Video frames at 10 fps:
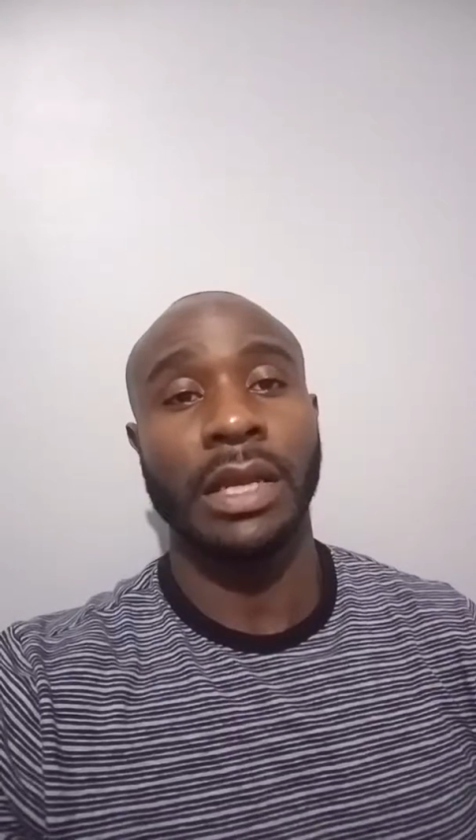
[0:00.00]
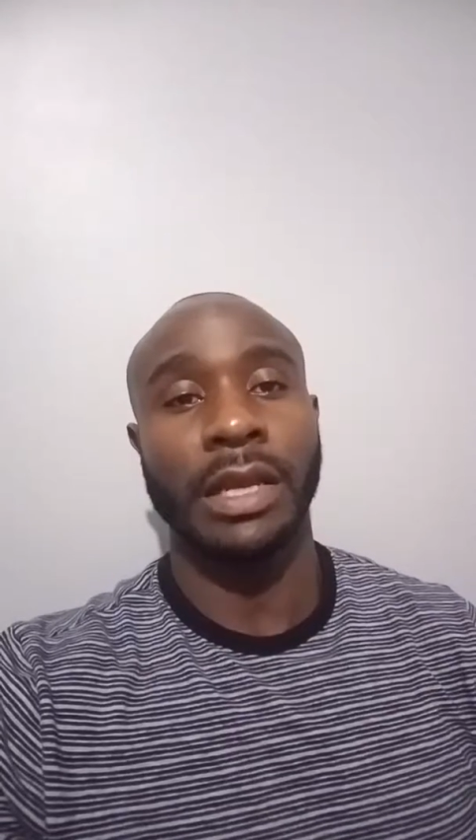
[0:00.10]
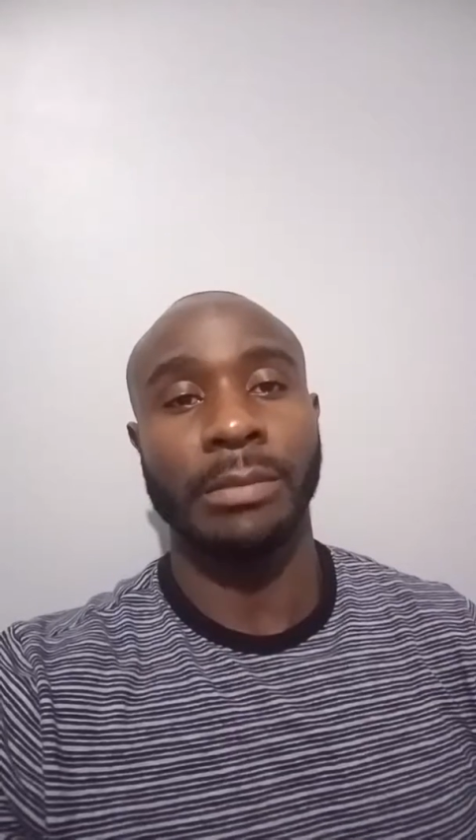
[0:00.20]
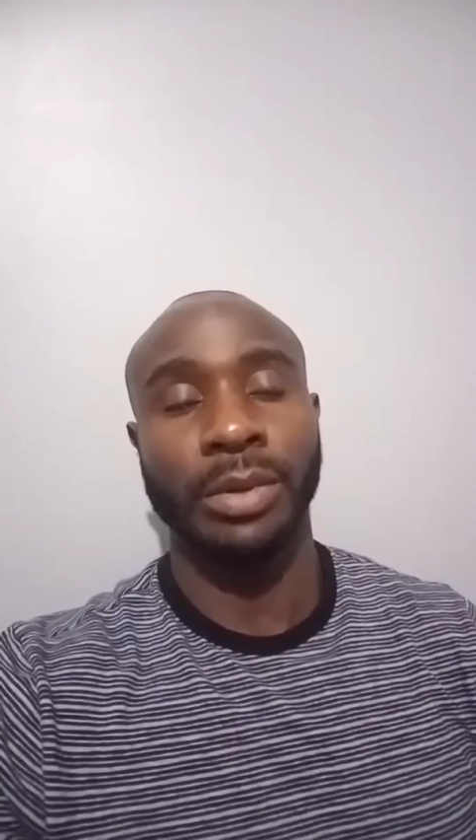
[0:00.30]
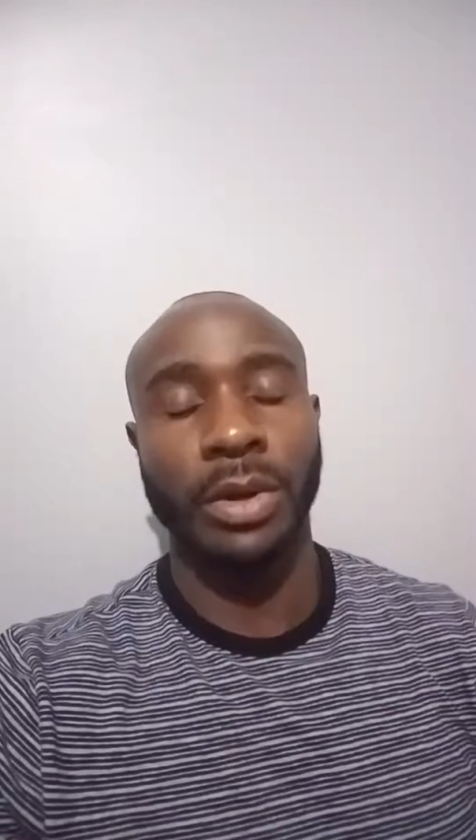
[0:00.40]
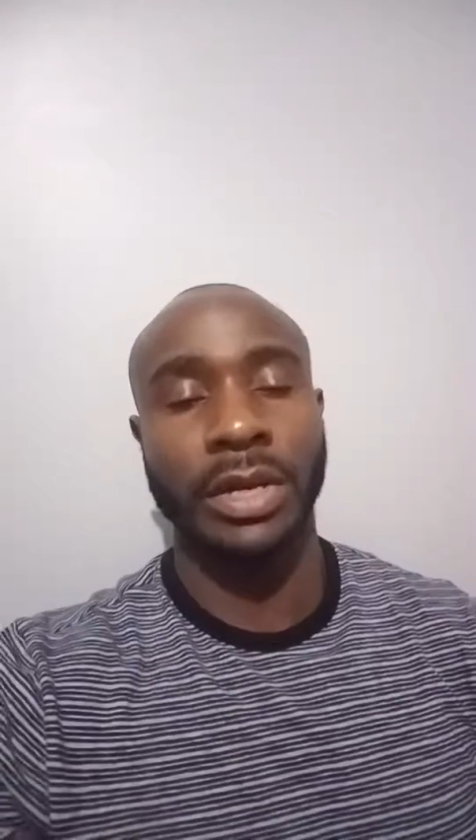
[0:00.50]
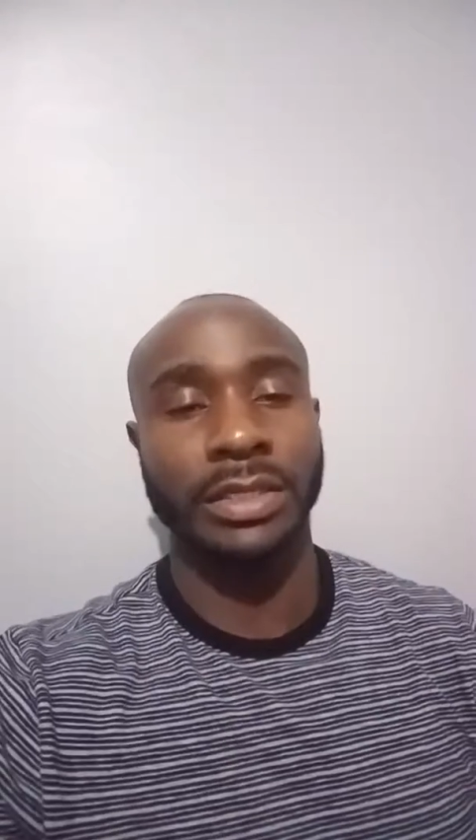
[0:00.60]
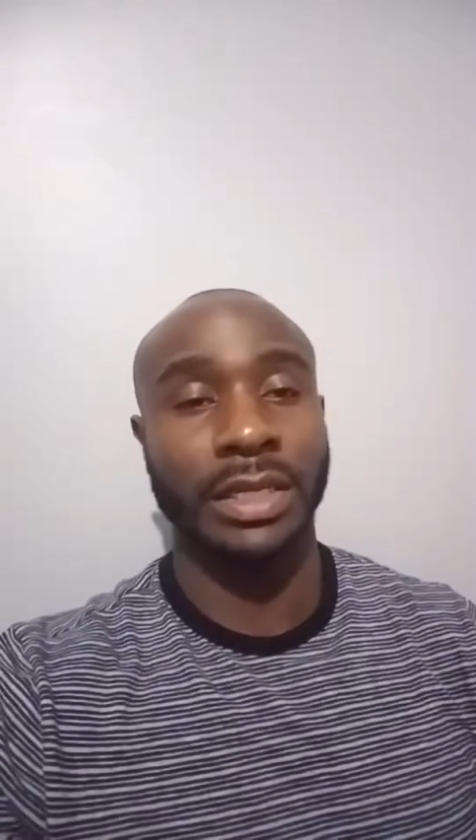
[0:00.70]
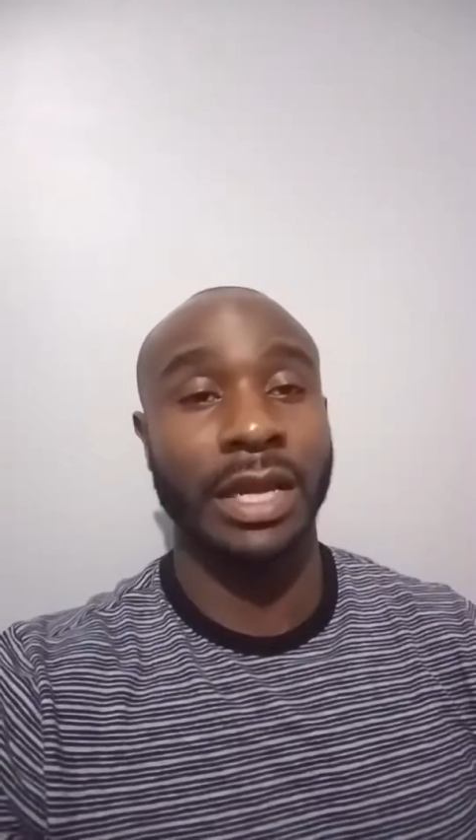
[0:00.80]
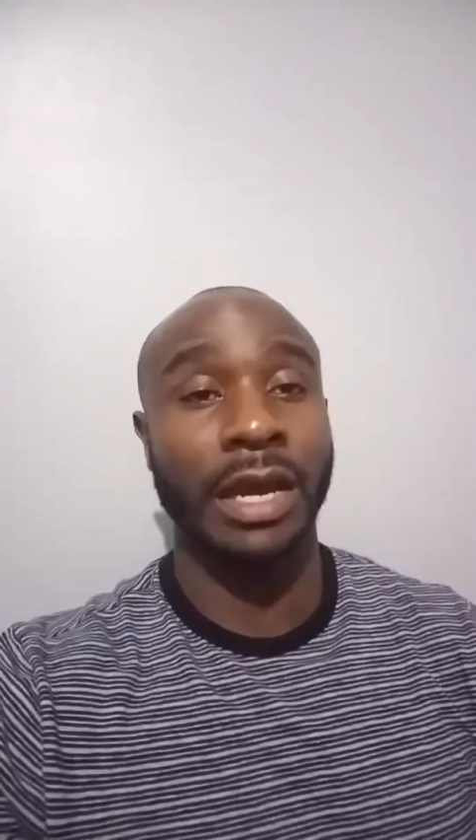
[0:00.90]

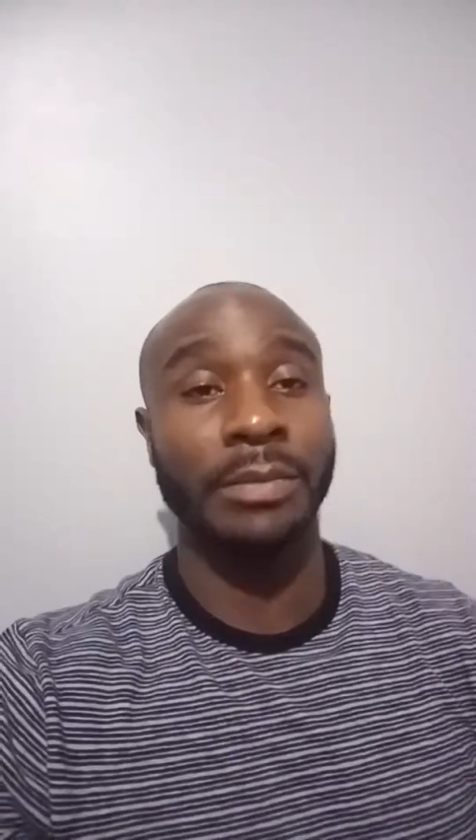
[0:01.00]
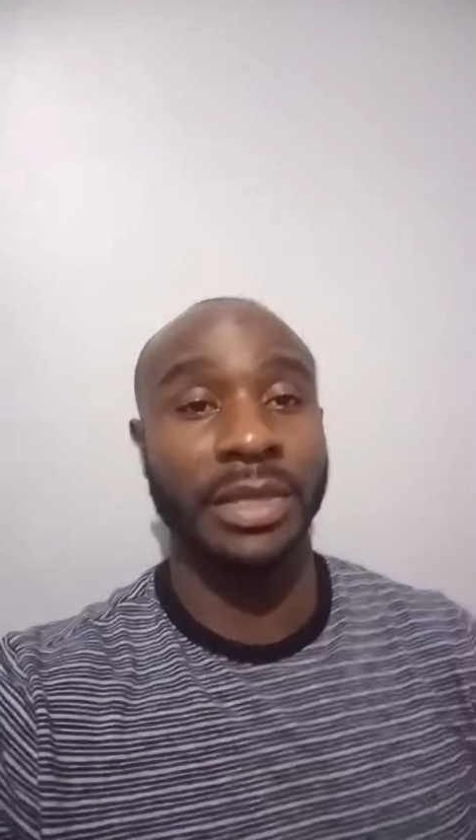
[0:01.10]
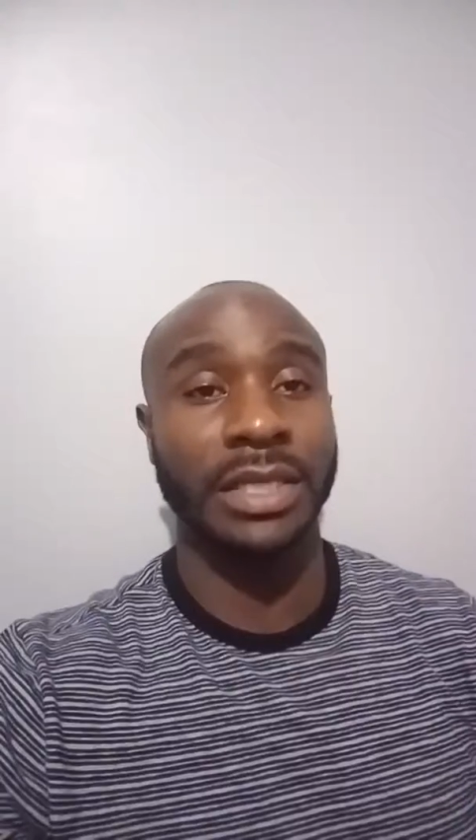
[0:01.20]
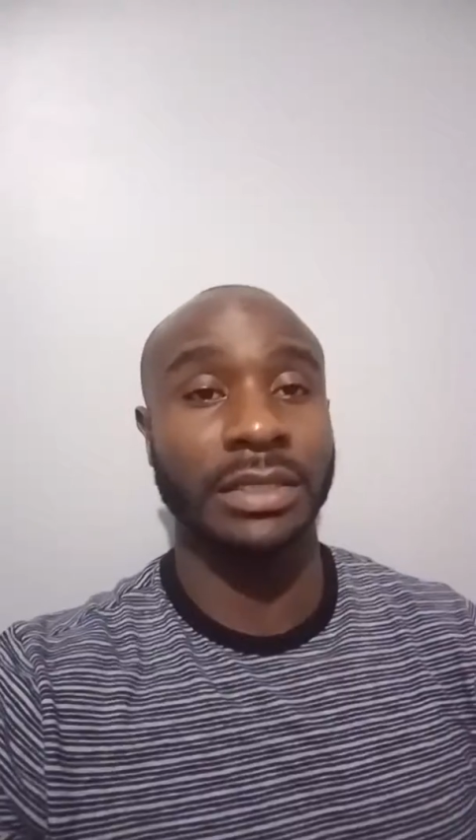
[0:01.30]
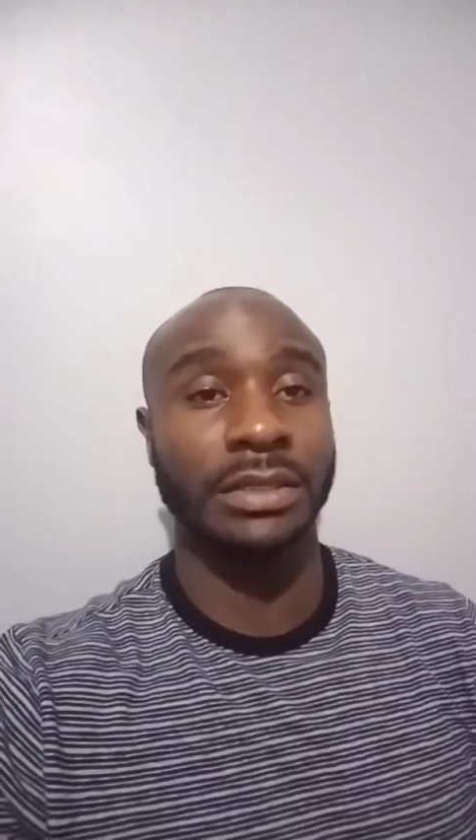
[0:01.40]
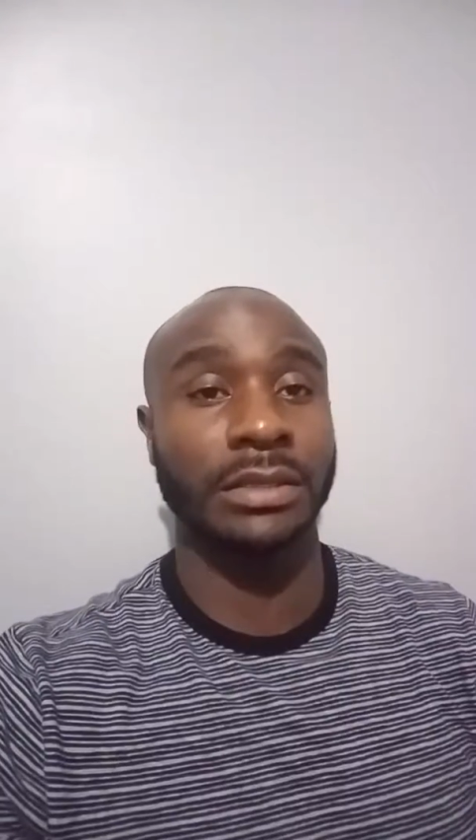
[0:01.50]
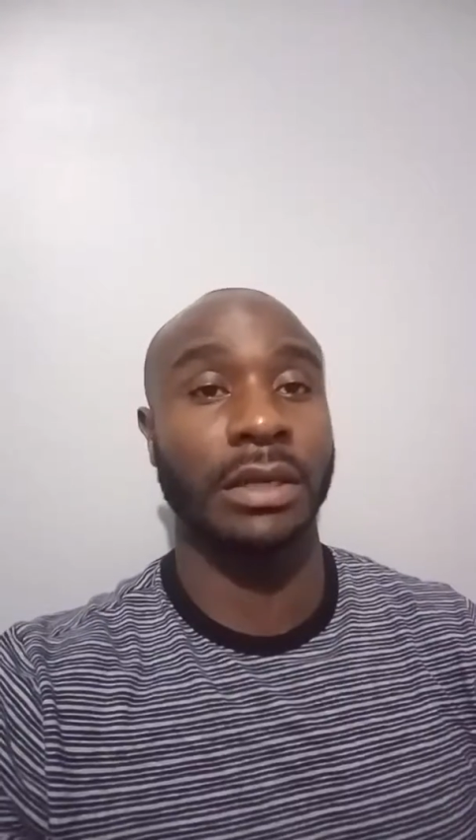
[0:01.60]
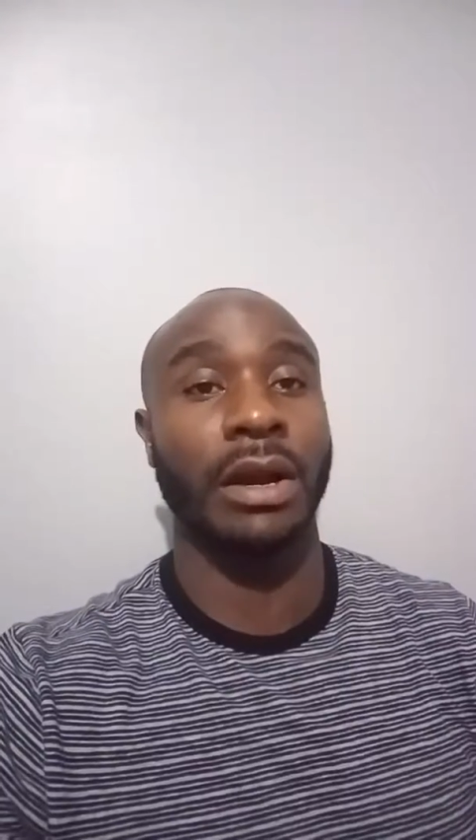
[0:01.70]
Employers or companies